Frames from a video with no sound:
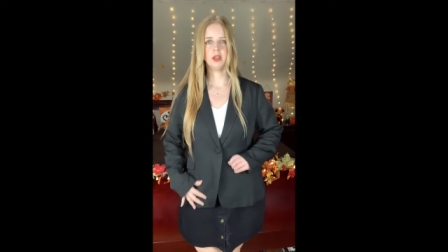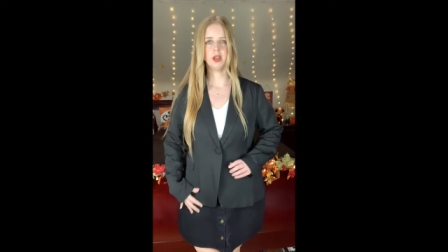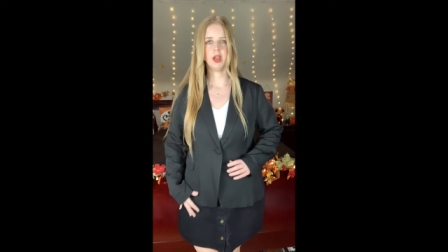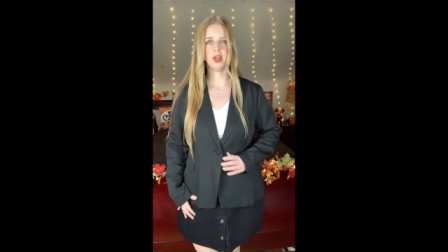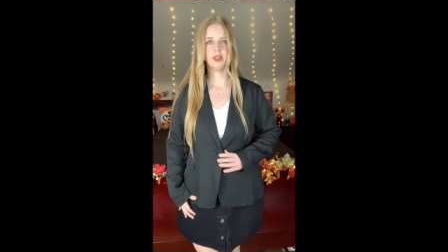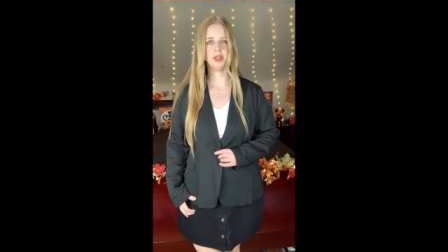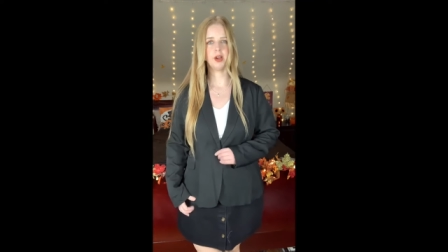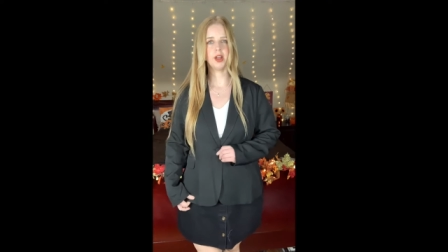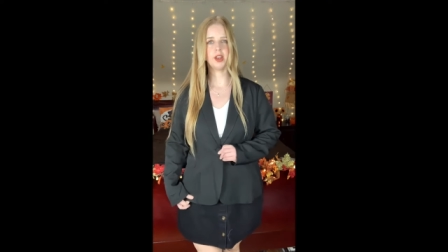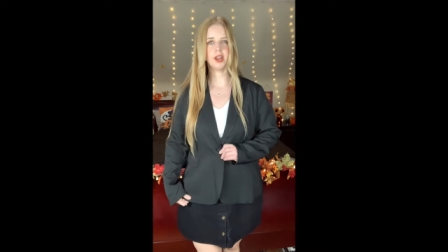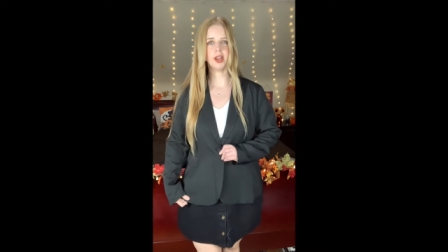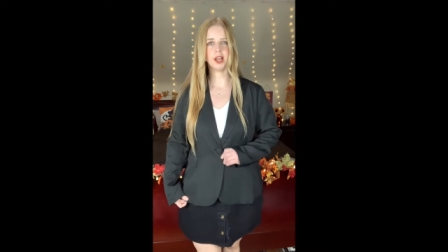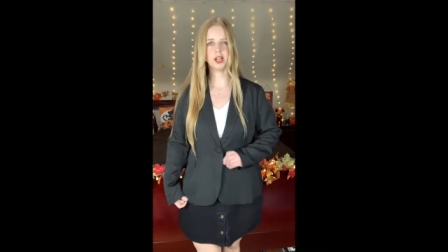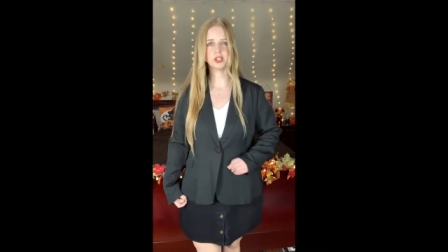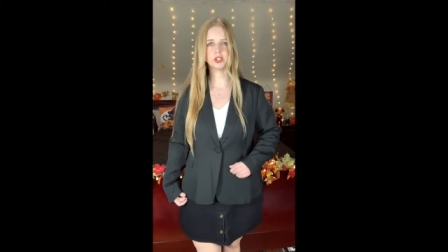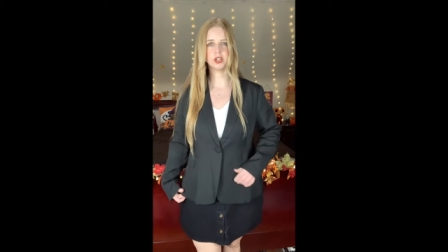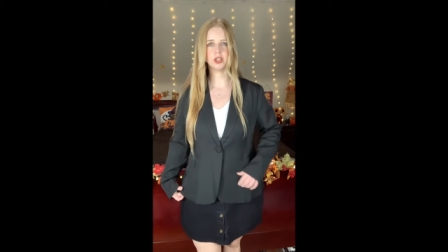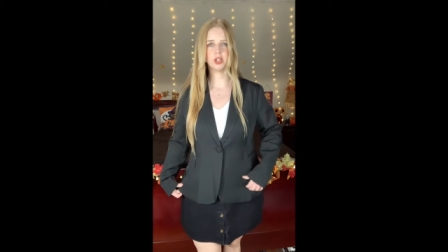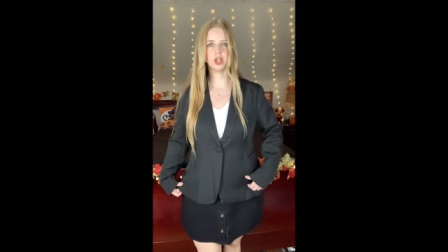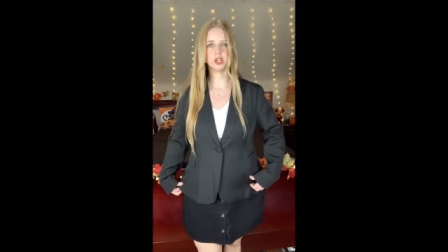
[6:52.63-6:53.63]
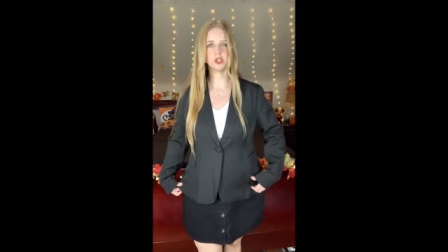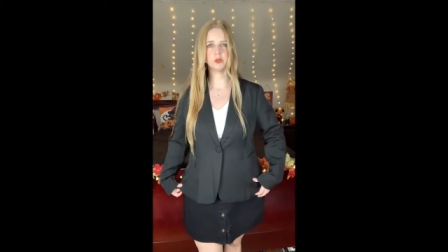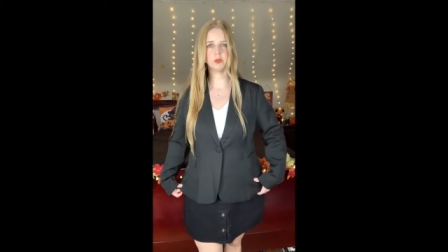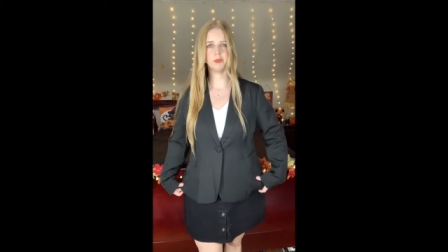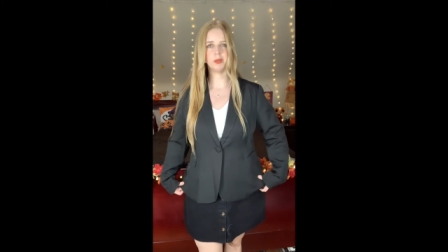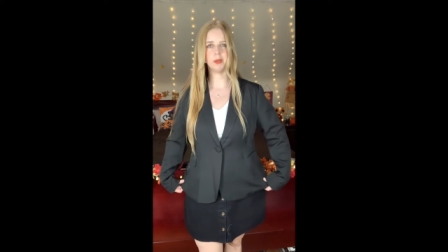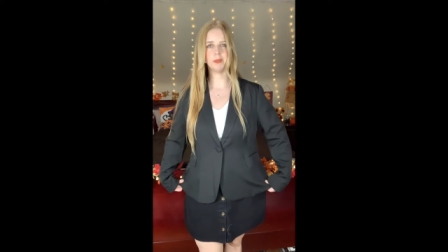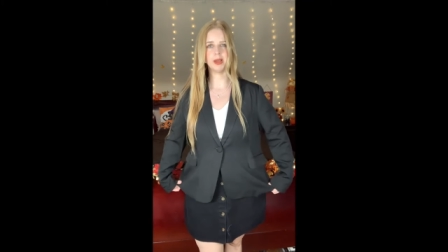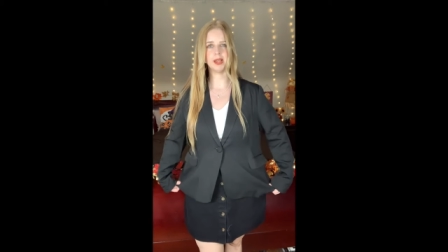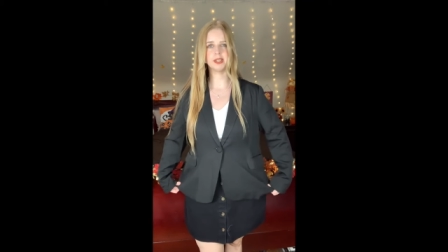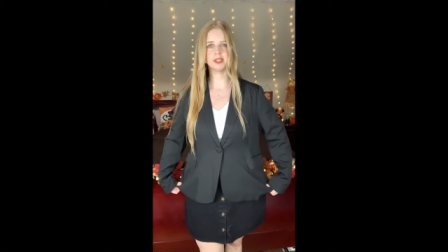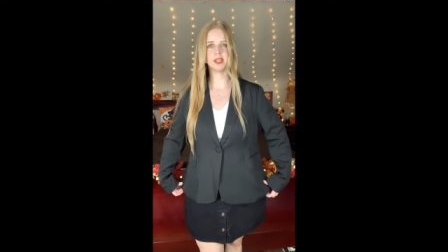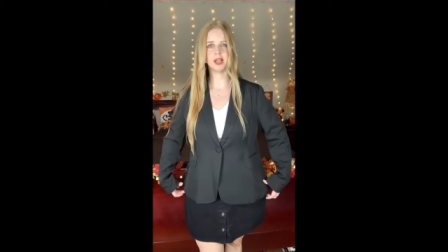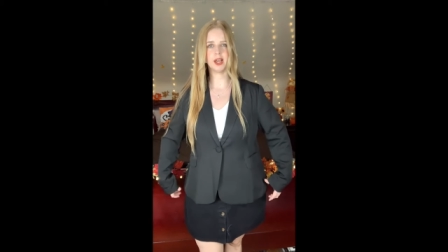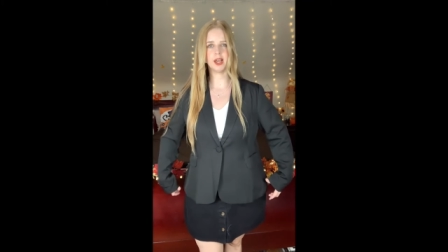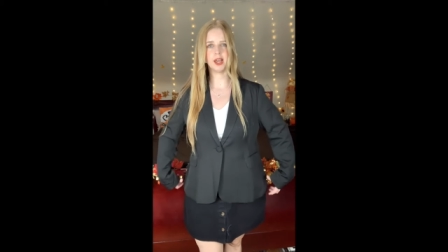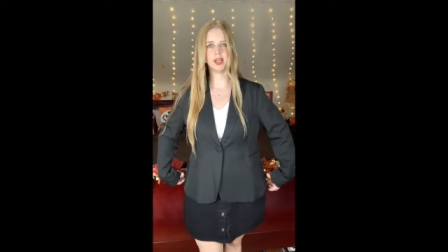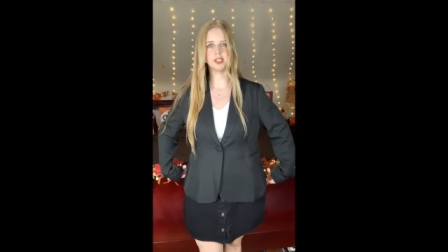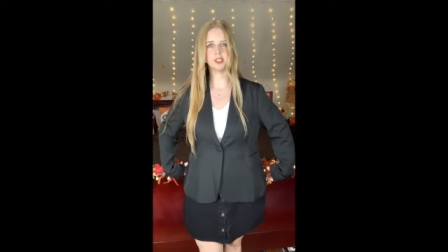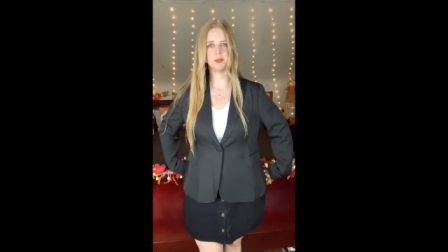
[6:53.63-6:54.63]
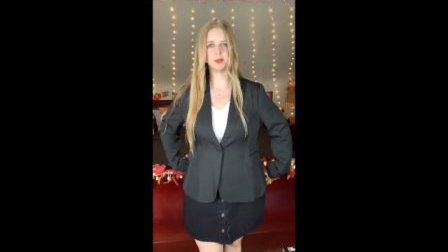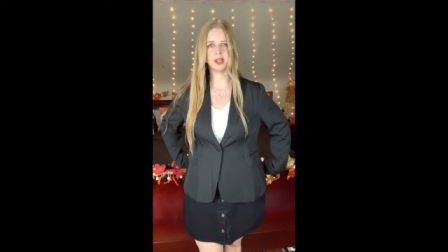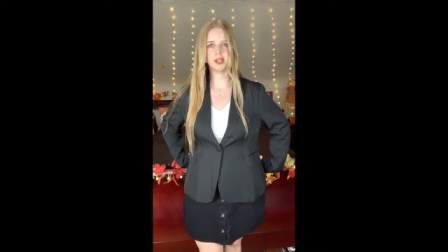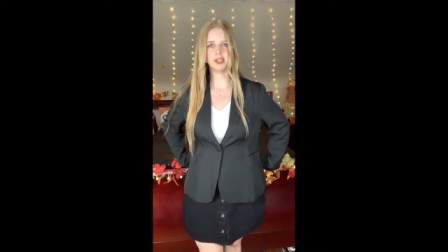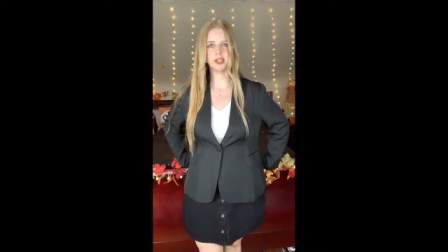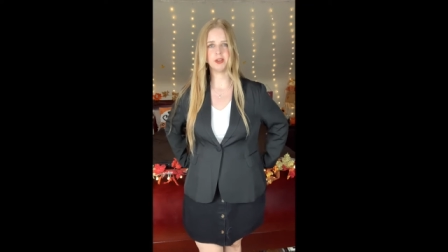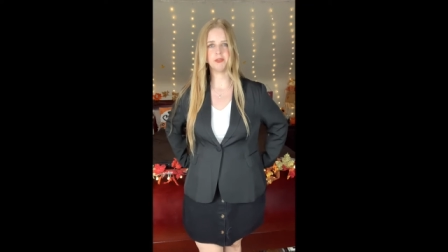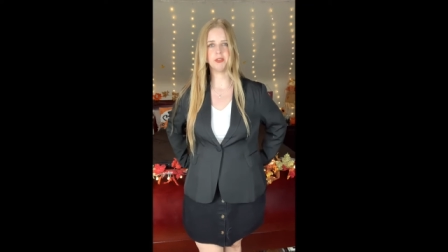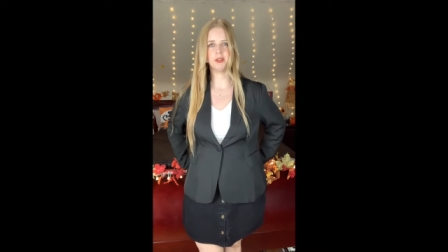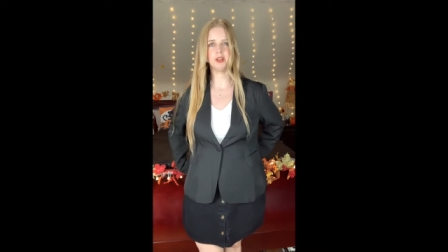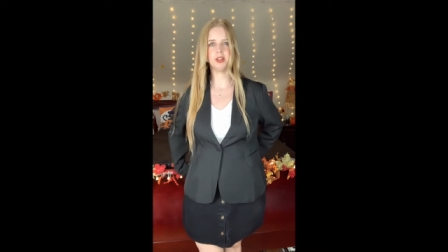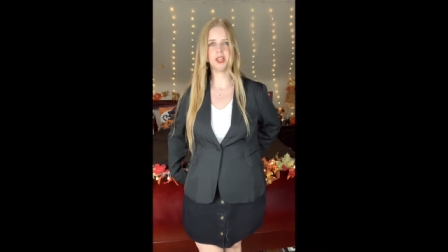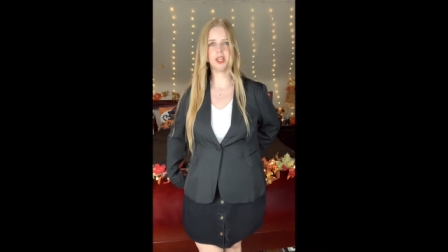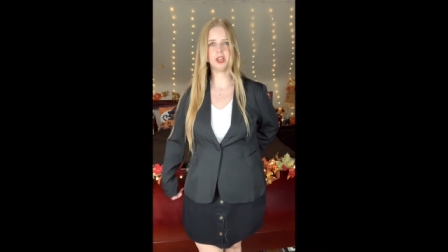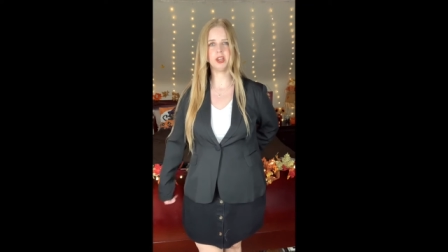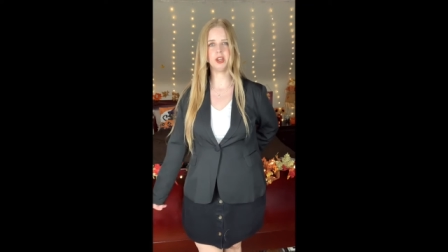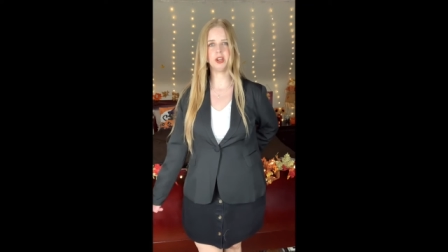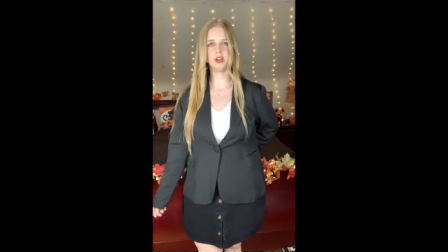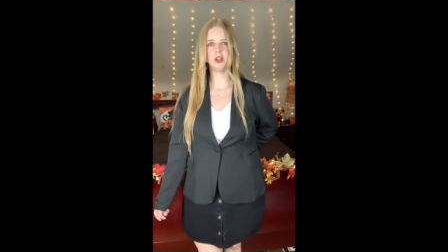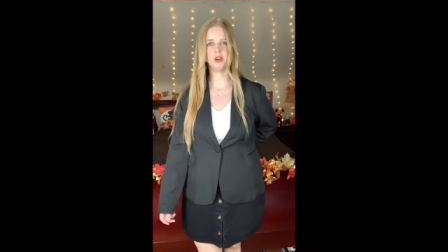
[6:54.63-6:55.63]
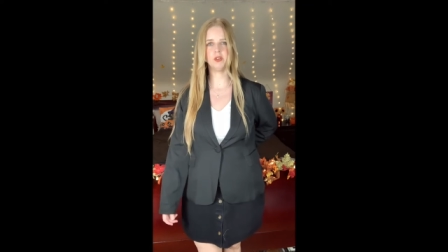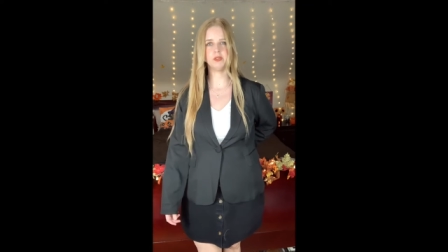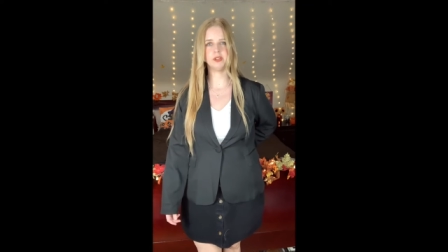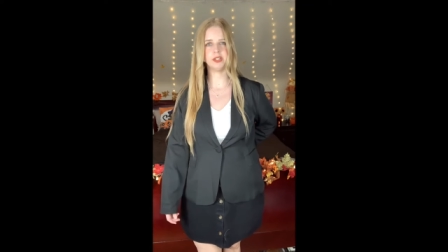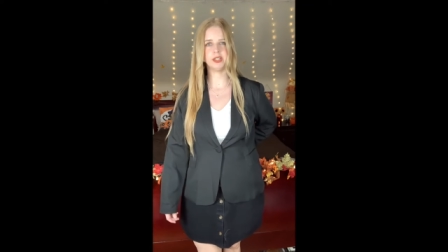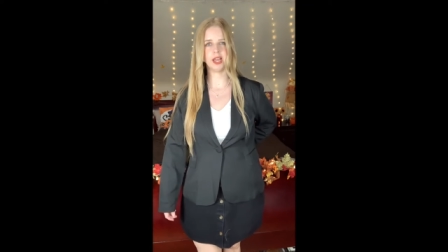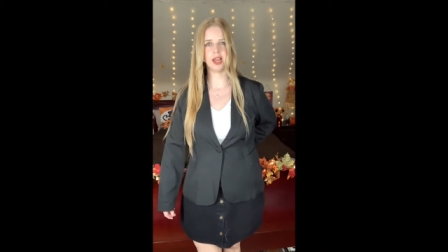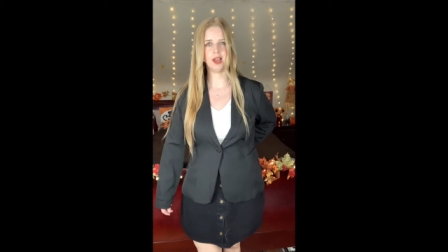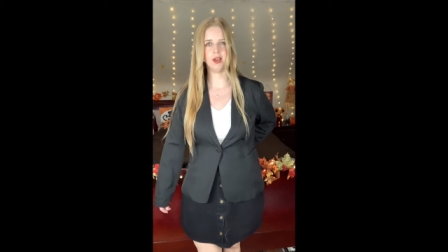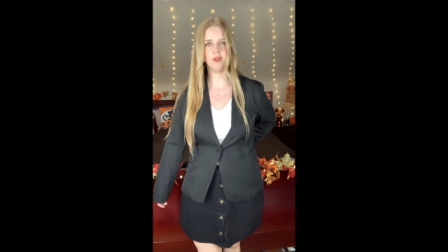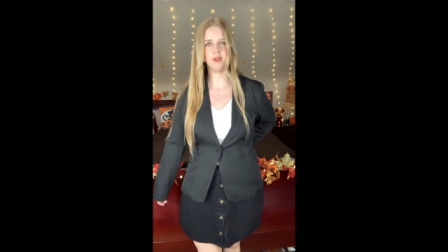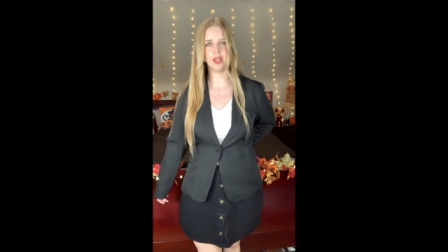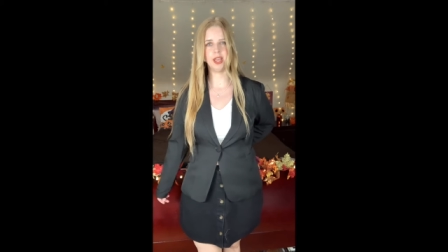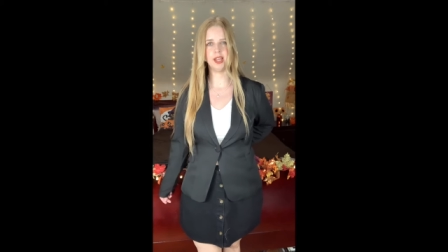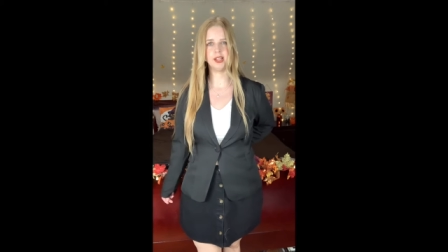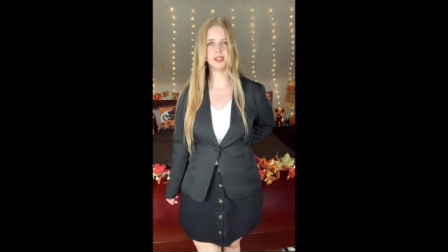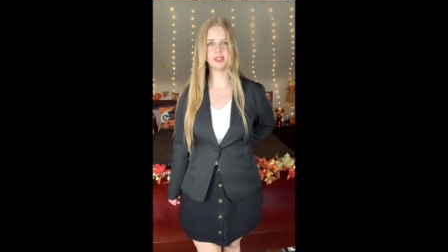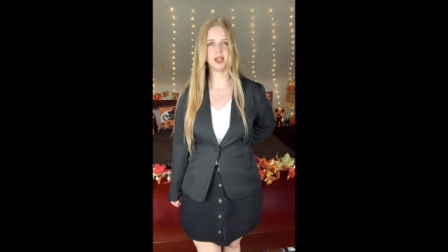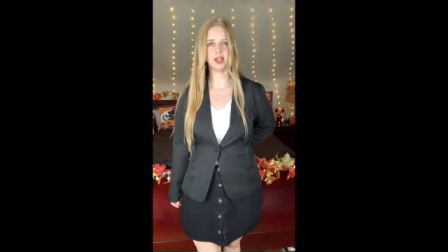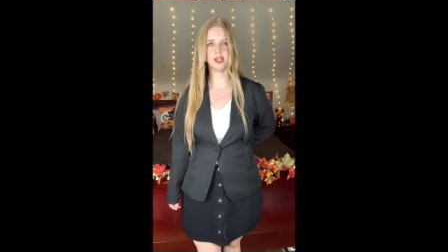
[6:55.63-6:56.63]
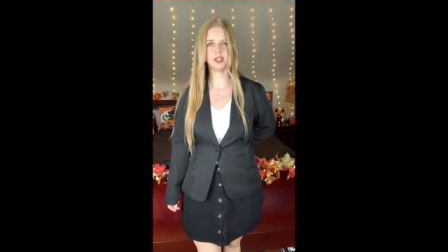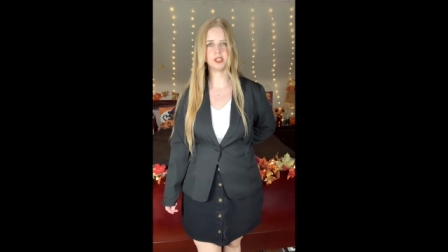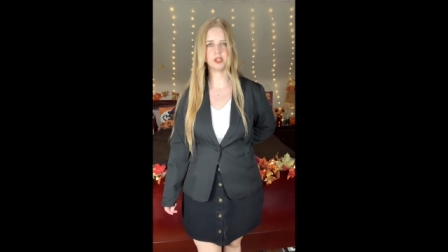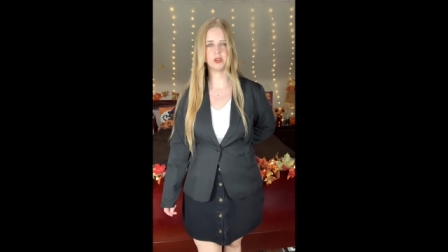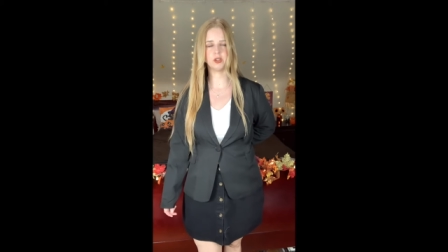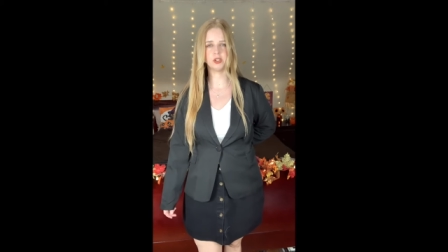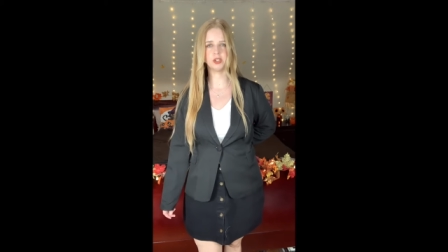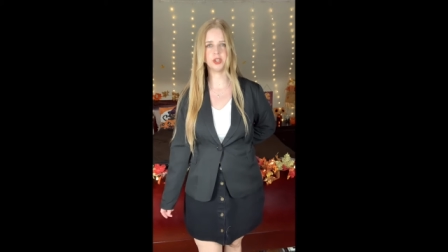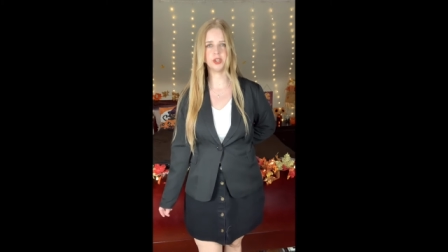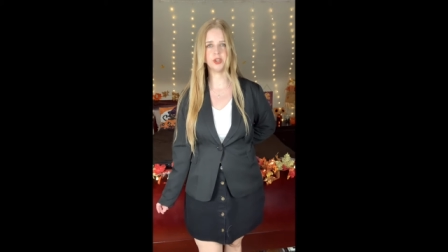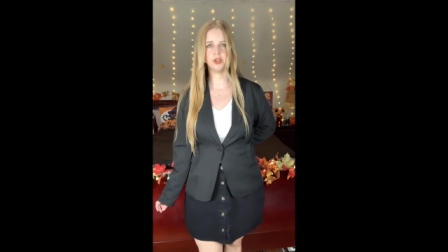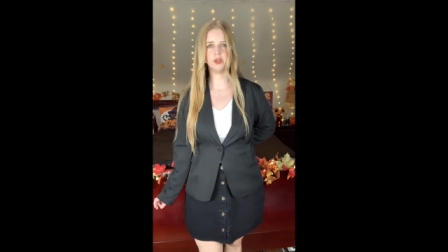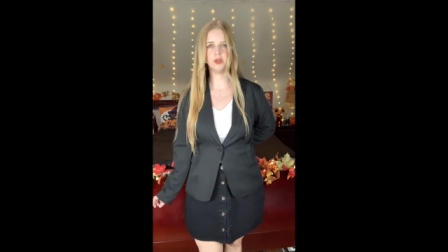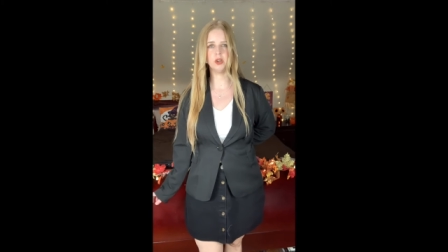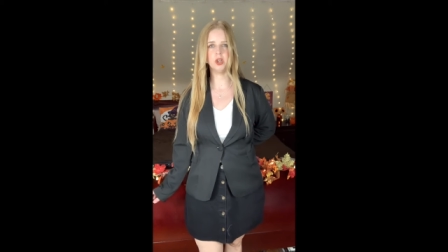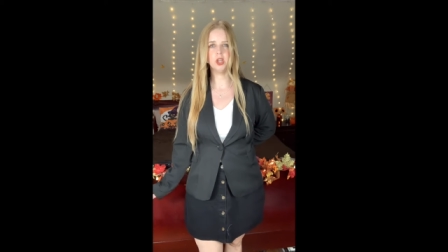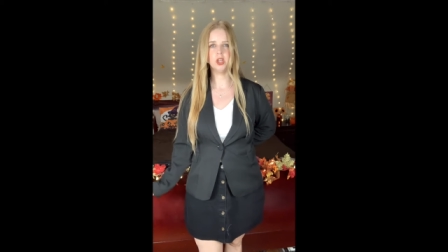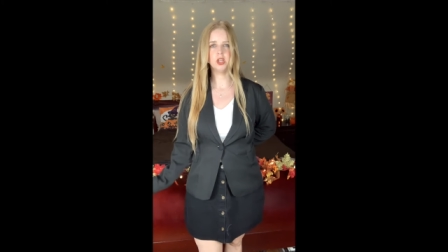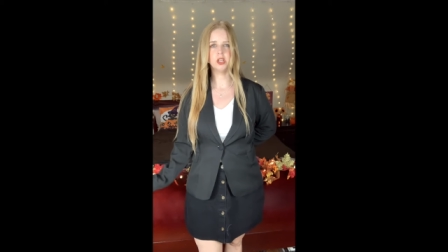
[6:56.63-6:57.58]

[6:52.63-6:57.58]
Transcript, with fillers: I thought an extra large would be my size, but I definitely could go down a size or two.